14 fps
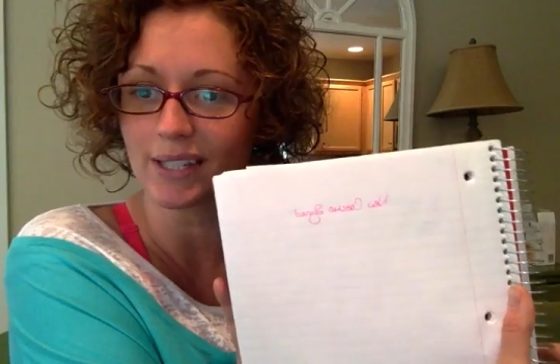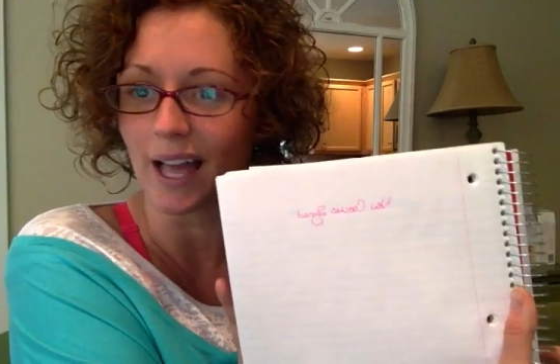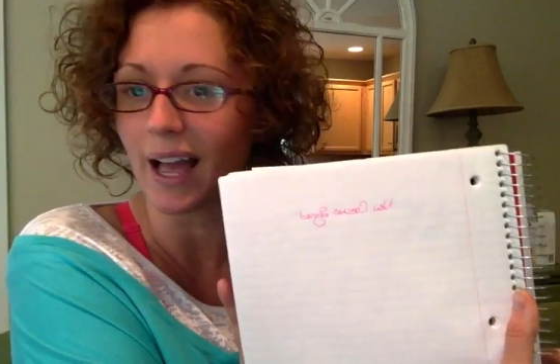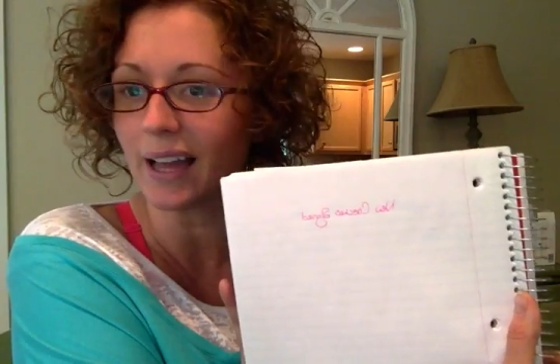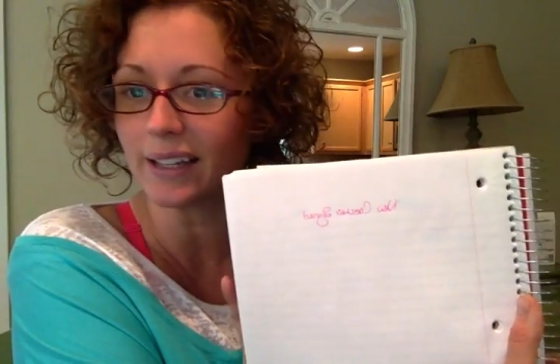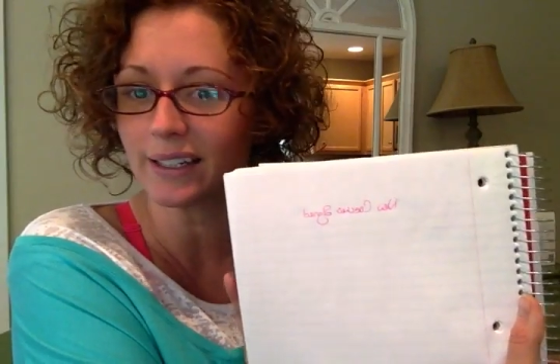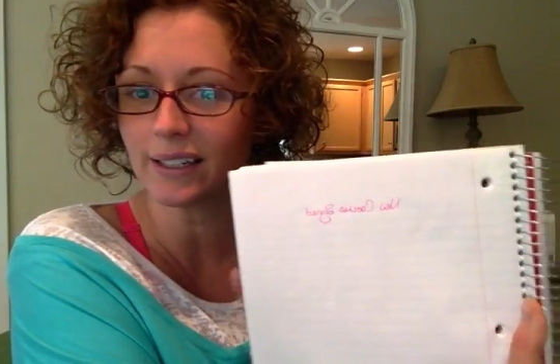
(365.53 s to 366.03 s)

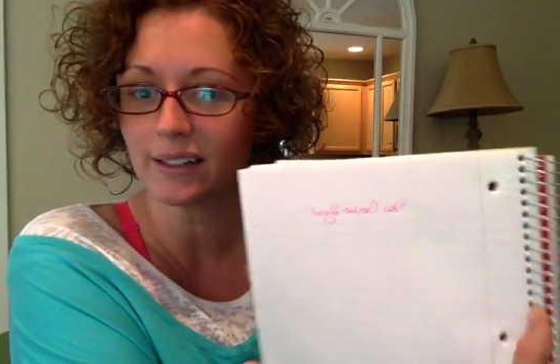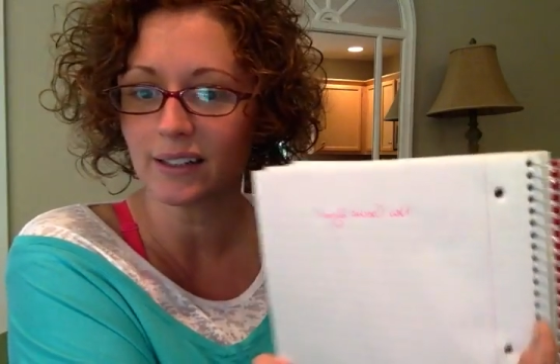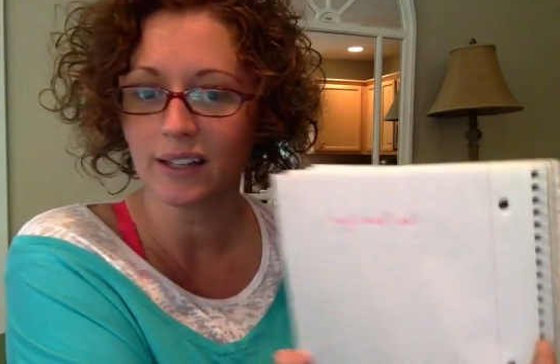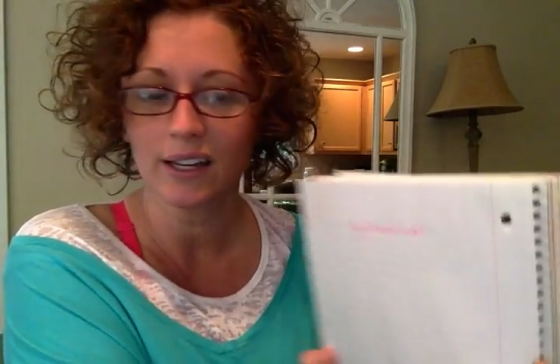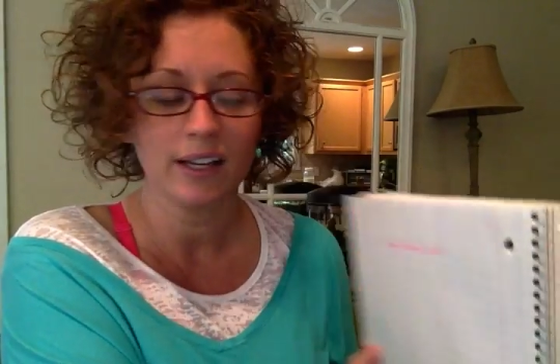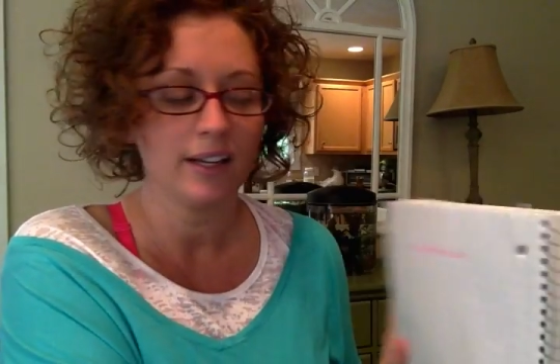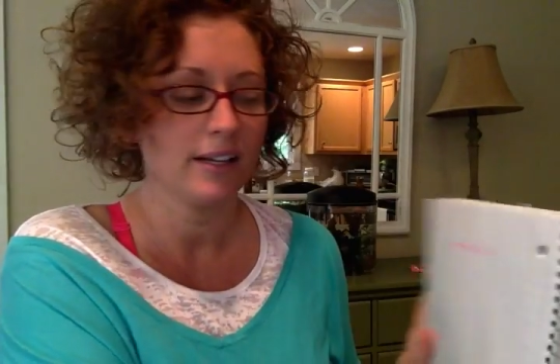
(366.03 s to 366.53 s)
signed.
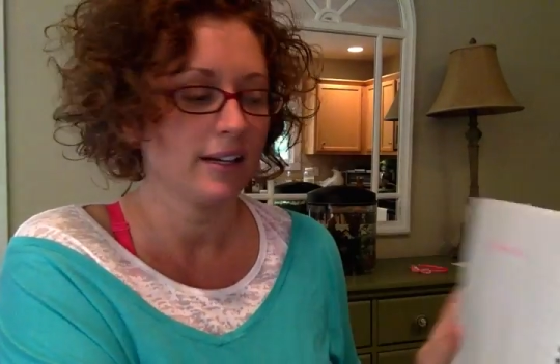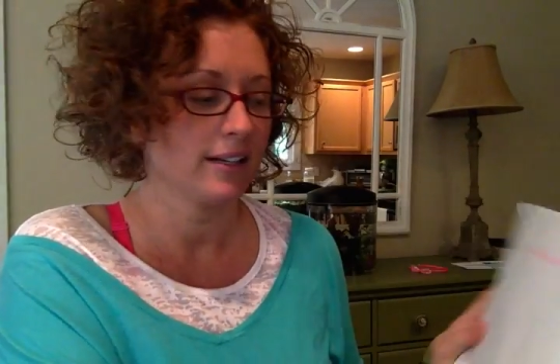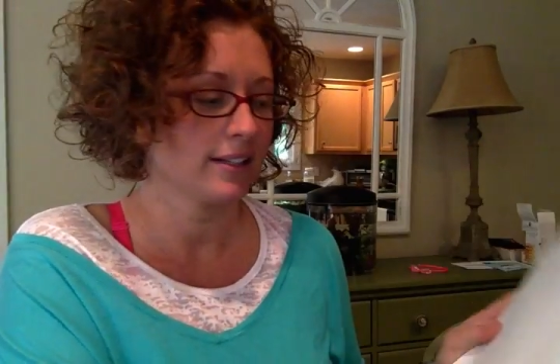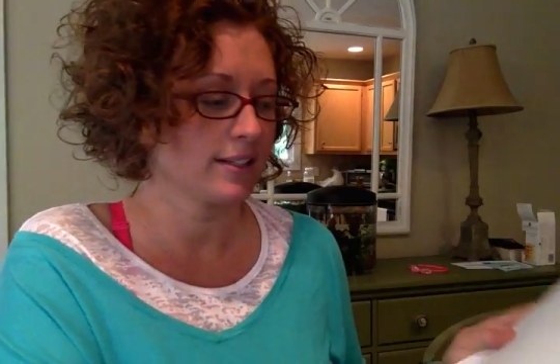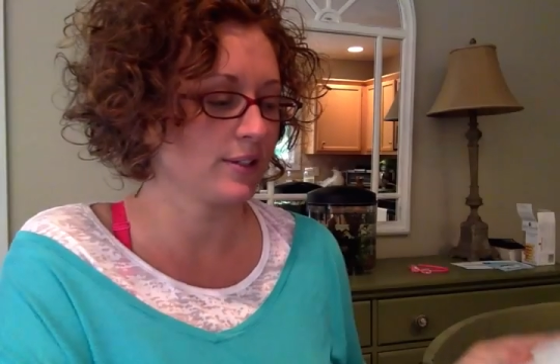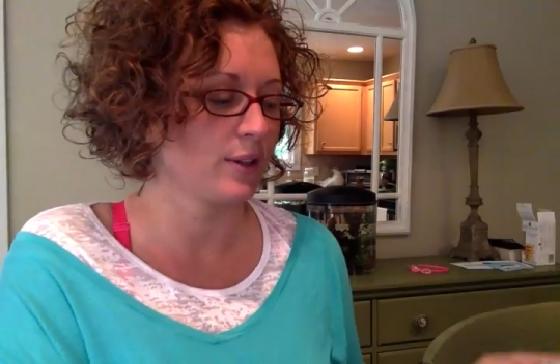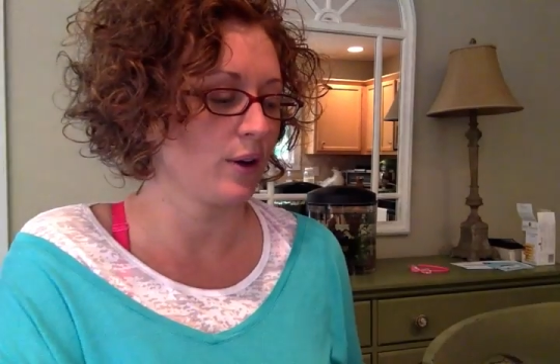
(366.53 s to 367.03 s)

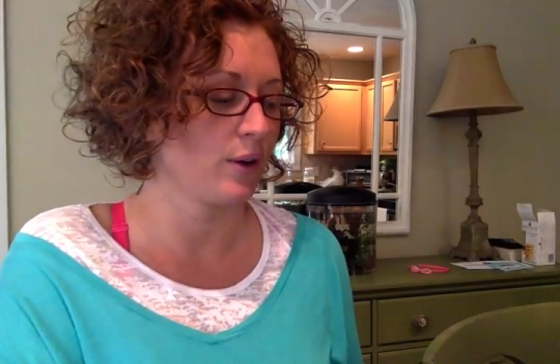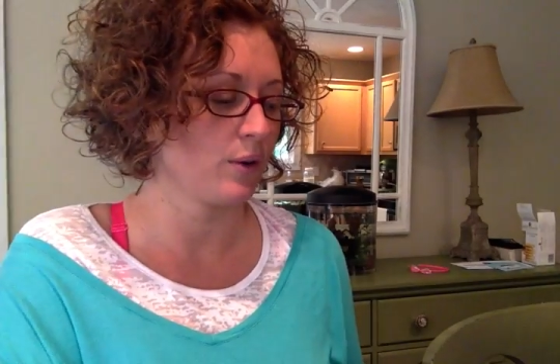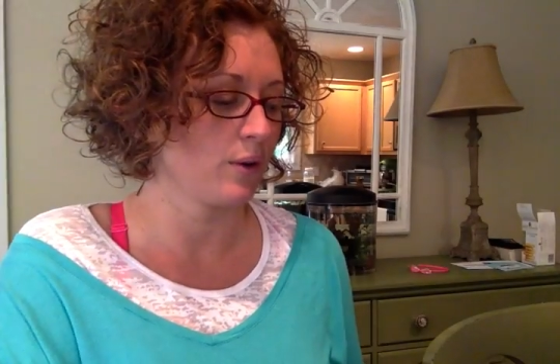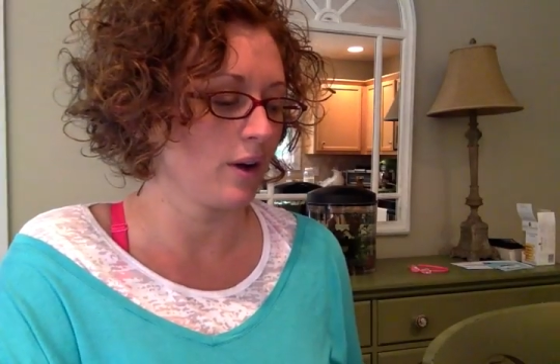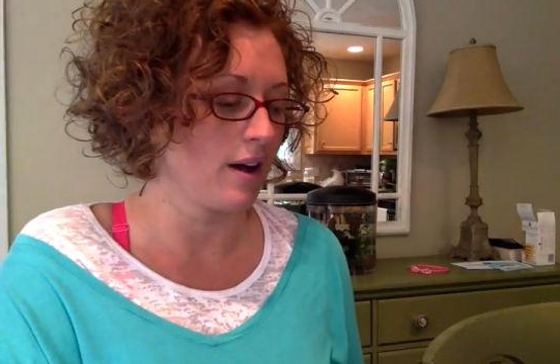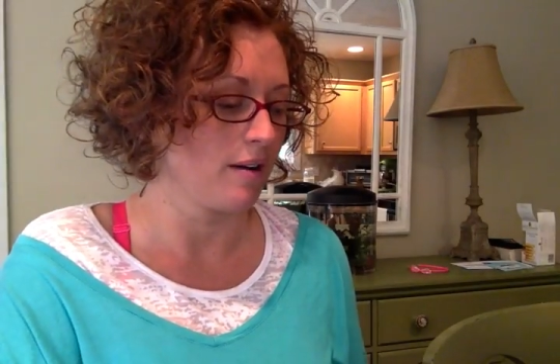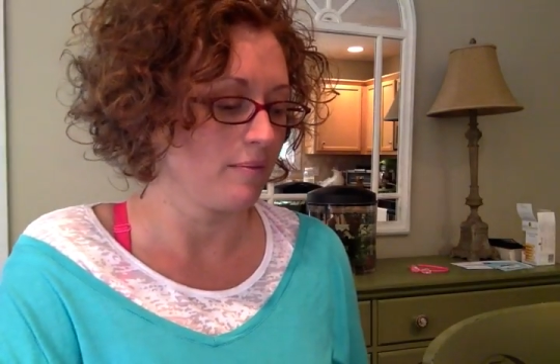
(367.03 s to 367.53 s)
So